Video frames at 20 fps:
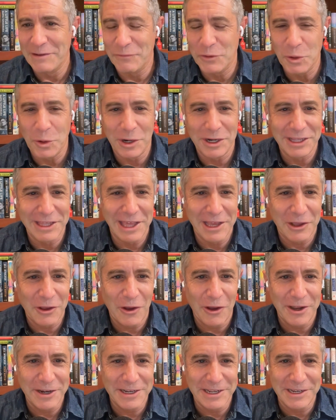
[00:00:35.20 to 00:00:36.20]
you were going to get
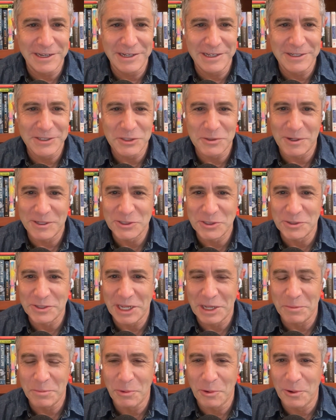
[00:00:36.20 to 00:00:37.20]
caught in a torrential
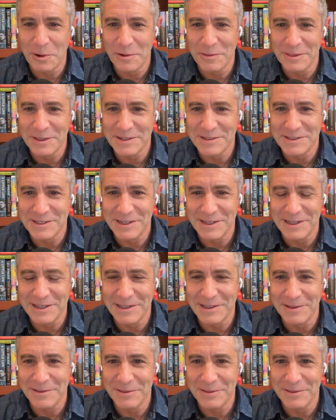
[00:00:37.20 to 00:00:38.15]
downpour that